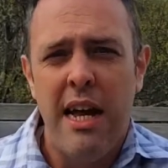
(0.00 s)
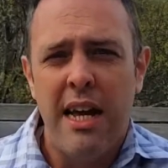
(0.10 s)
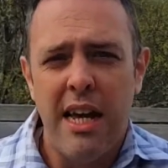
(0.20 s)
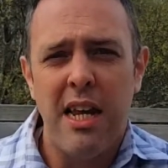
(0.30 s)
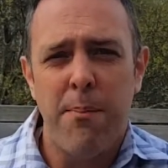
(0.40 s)

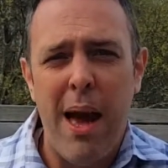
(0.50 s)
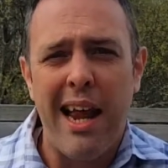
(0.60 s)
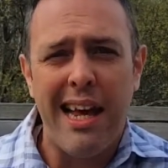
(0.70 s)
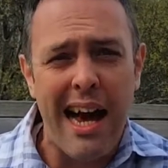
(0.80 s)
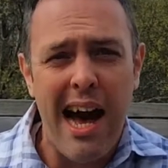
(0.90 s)
getting mad
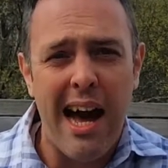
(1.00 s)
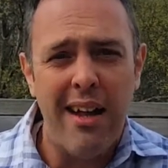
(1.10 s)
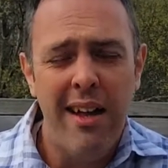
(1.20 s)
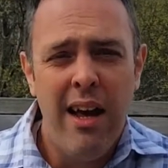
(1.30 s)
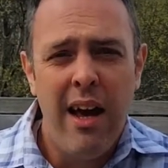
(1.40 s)
at God.
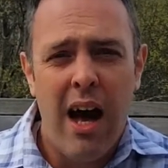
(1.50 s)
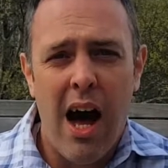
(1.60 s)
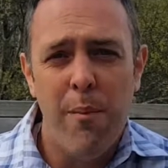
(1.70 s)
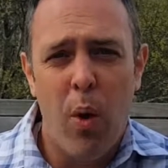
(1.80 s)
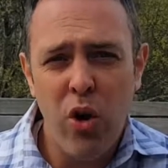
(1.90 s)

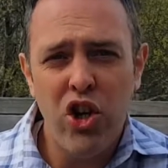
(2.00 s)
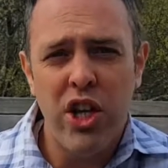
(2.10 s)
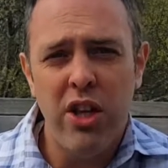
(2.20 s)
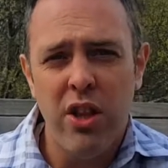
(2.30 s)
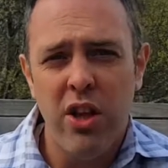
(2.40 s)
Or she
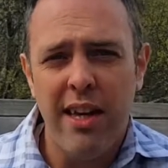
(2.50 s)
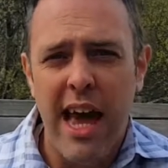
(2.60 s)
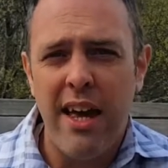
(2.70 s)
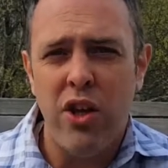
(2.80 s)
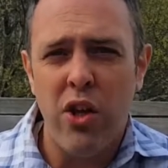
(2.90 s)
could look at,